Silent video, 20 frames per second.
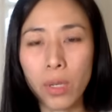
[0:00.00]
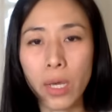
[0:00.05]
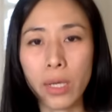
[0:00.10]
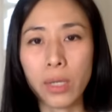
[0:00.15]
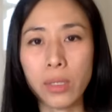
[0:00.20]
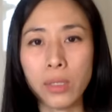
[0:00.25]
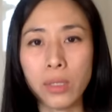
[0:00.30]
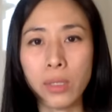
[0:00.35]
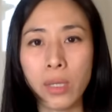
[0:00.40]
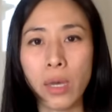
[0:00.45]

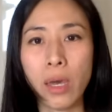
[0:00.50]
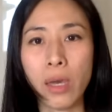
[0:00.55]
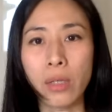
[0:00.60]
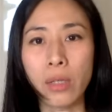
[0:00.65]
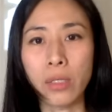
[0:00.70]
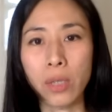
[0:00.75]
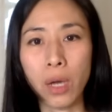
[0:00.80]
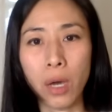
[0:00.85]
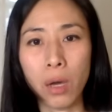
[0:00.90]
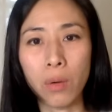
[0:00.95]
Like I
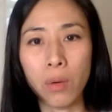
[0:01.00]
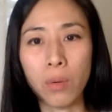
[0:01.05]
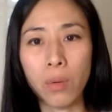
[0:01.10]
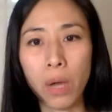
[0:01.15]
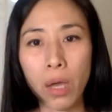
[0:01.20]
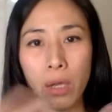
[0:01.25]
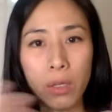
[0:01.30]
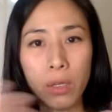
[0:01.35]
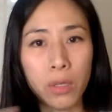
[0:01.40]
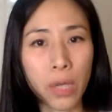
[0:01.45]
said,
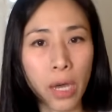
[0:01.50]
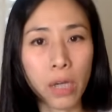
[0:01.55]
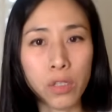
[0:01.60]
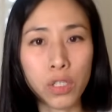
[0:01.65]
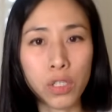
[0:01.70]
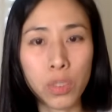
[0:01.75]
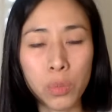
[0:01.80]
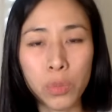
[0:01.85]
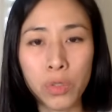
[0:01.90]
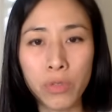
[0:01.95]
I
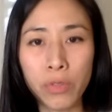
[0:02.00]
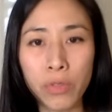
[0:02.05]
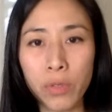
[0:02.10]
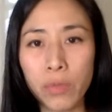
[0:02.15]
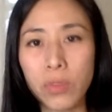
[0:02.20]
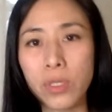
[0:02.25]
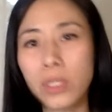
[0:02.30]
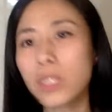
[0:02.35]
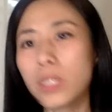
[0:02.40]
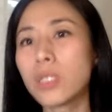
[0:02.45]
actually moved
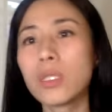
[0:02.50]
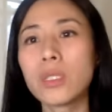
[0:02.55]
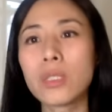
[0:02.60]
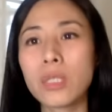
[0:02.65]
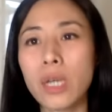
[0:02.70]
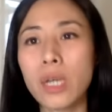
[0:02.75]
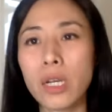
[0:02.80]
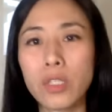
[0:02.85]
overseas.